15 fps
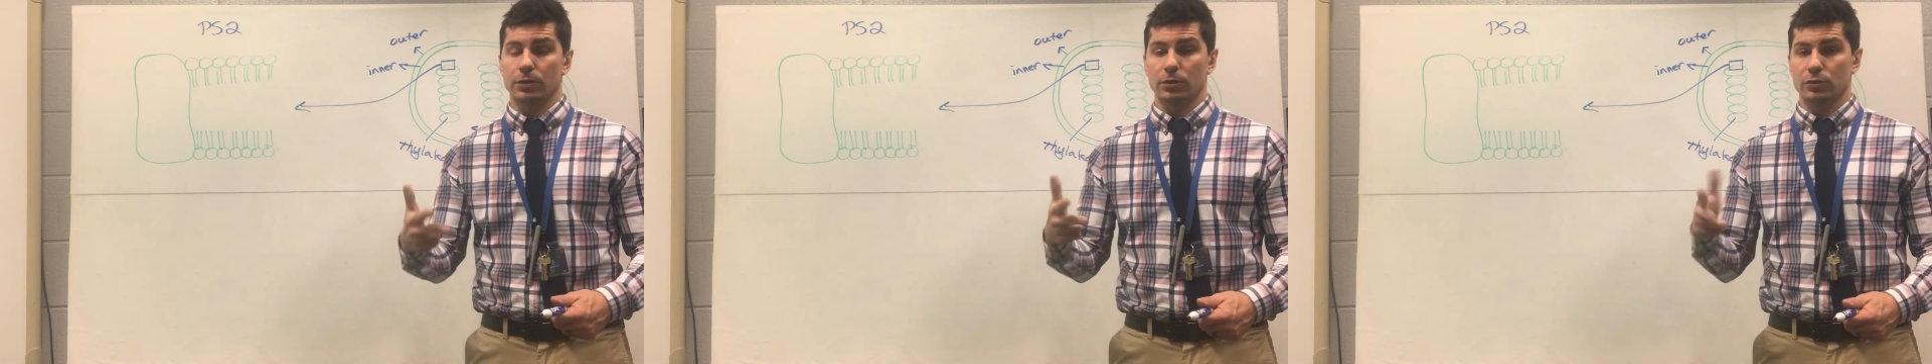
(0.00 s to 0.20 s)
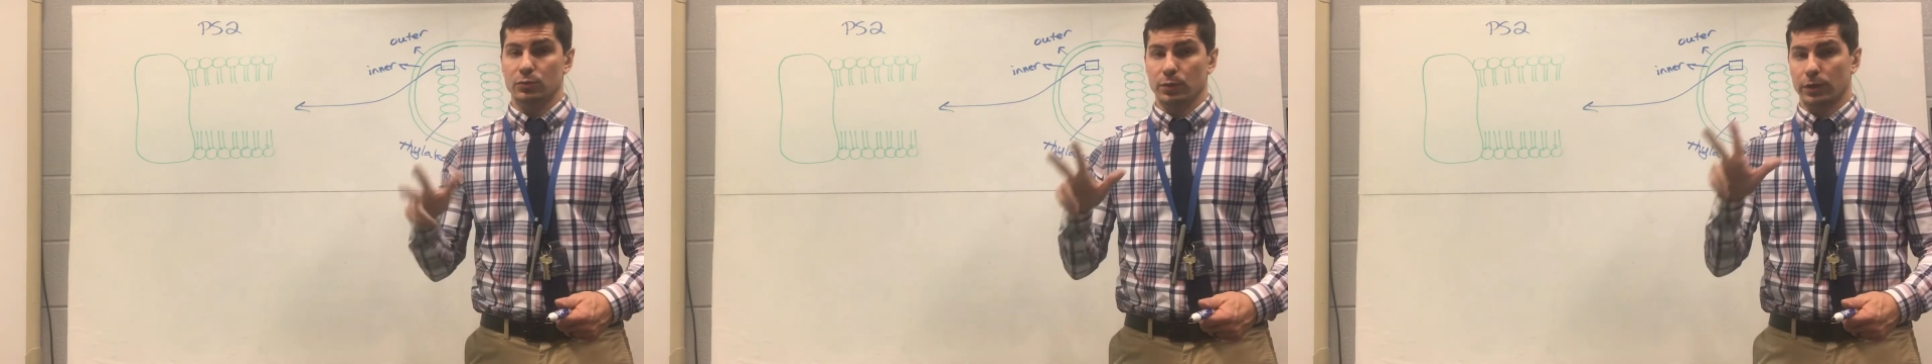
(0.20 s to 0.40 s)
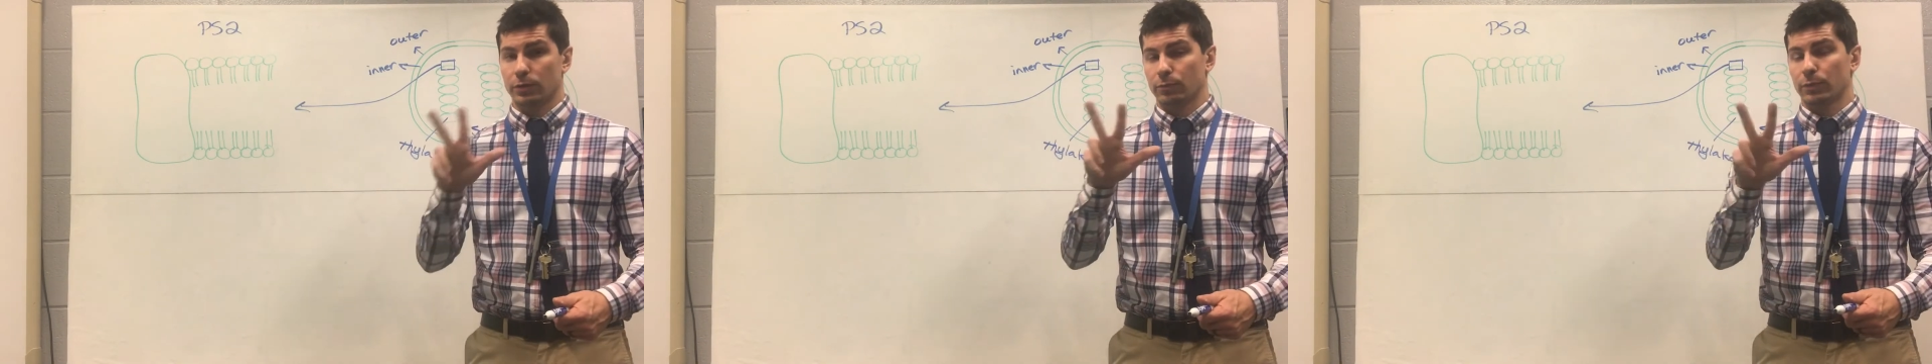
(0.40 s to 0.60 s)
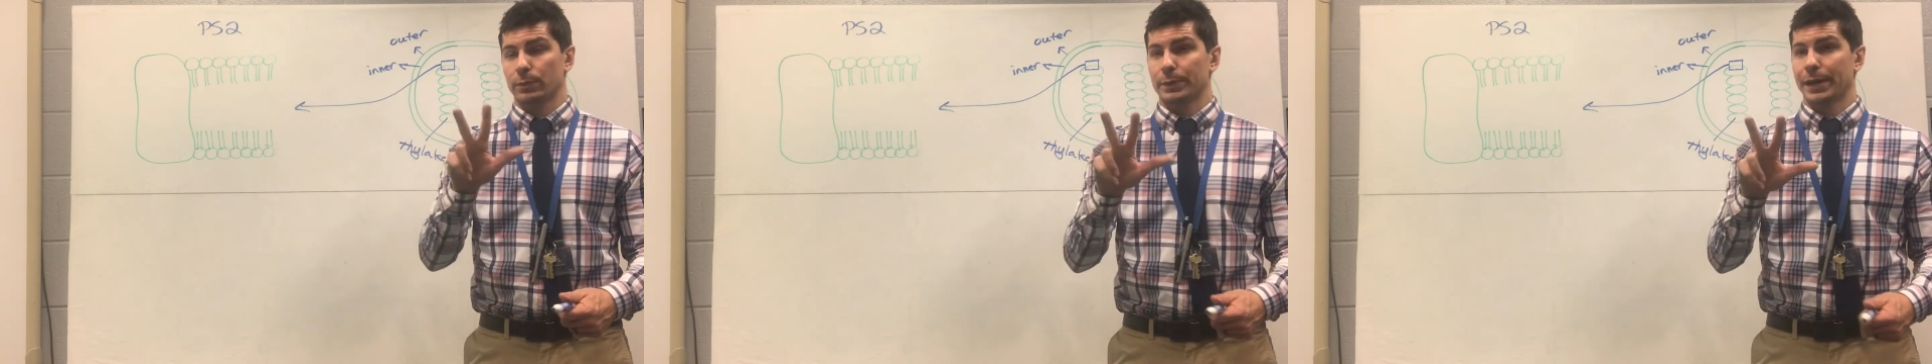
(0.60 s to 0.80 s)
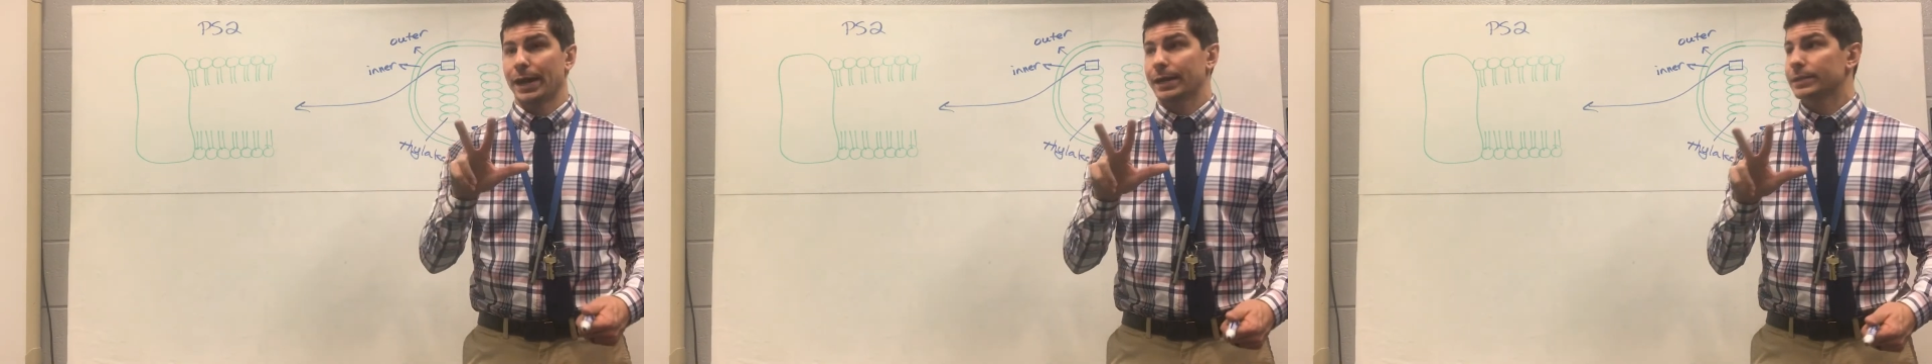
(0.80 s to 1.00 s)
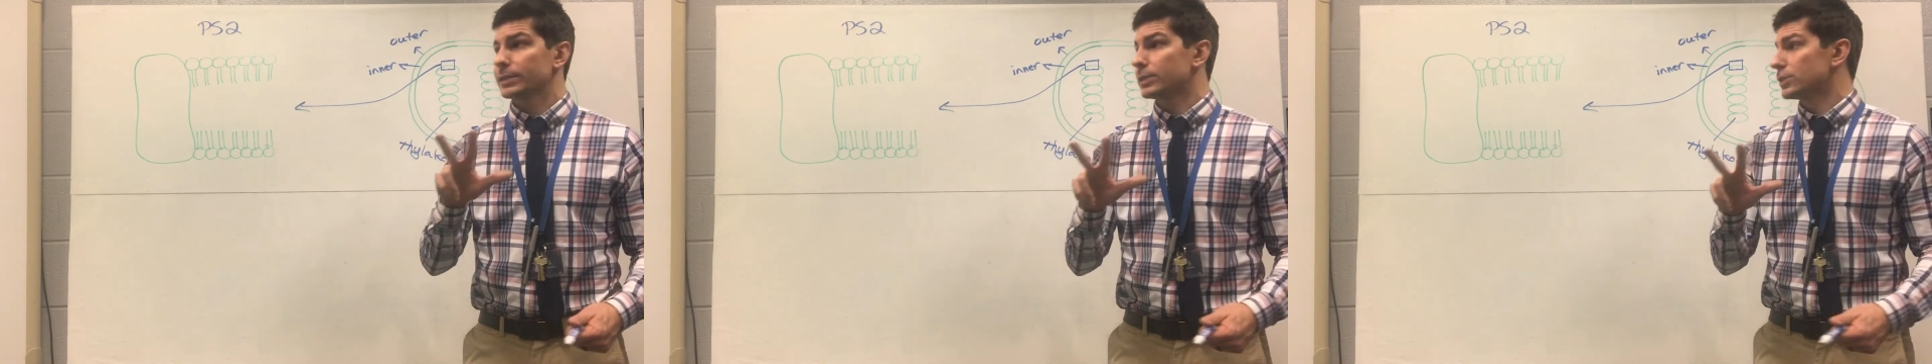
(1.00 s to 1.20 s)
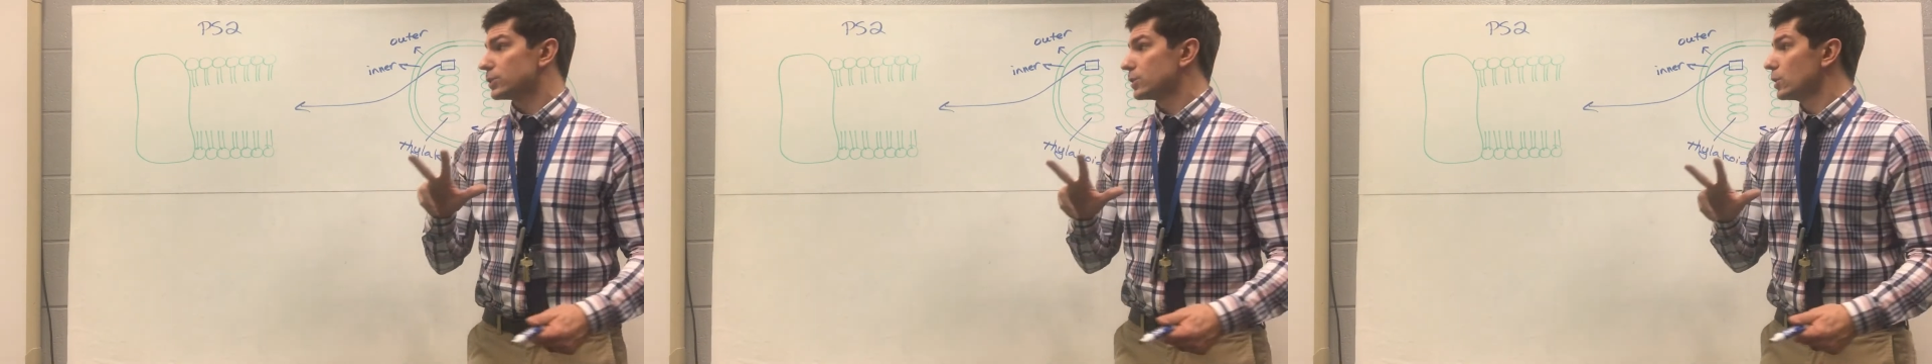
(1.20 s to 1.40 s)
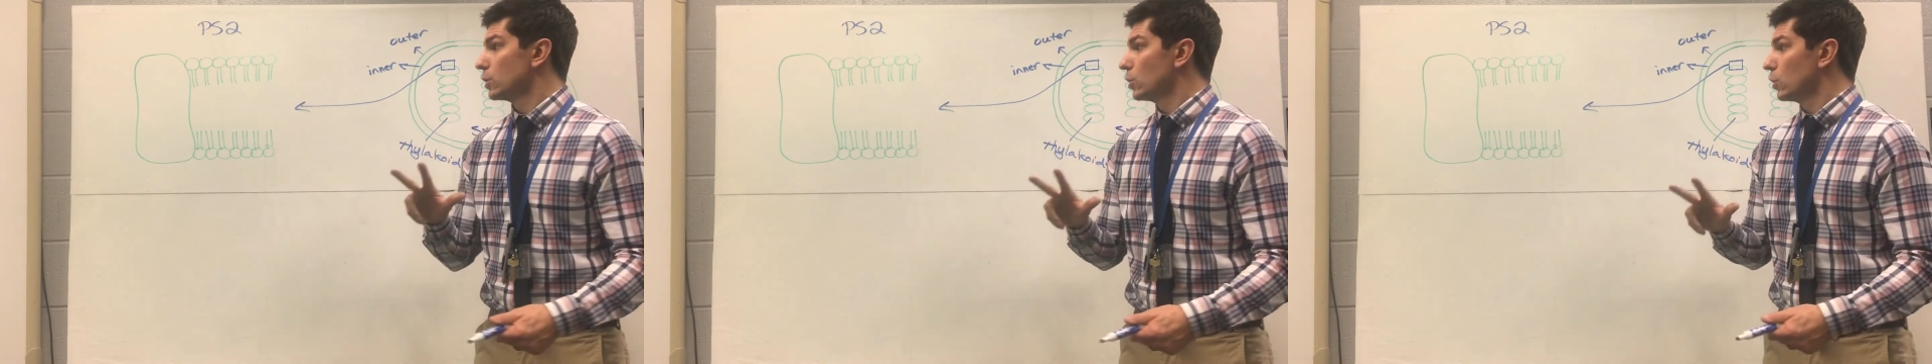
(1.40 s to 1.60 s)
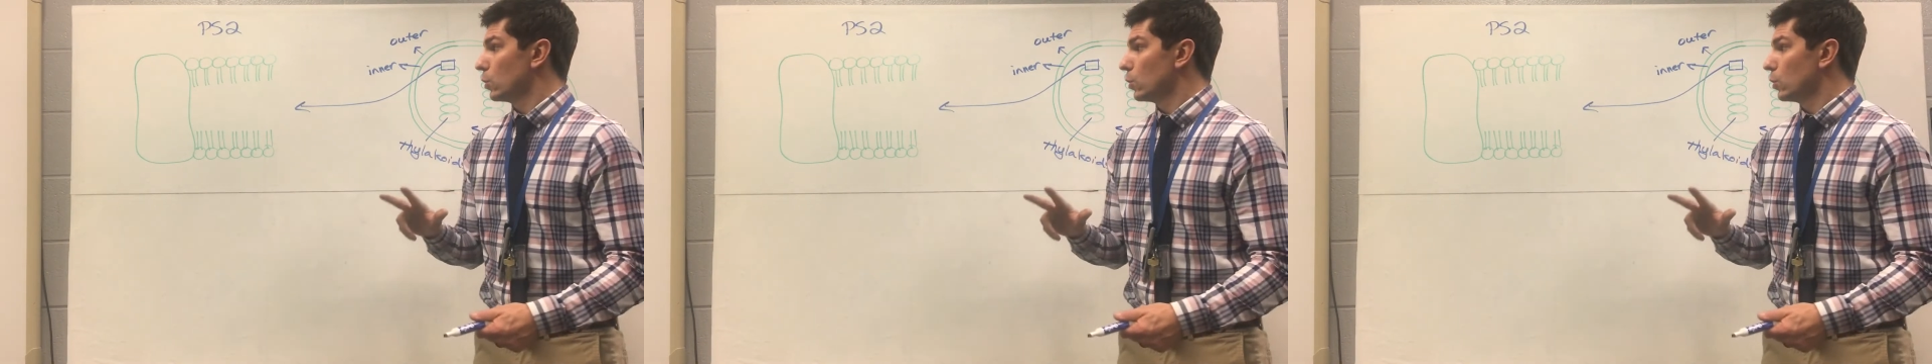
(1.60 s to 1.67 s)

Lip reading: Those were our three reactants.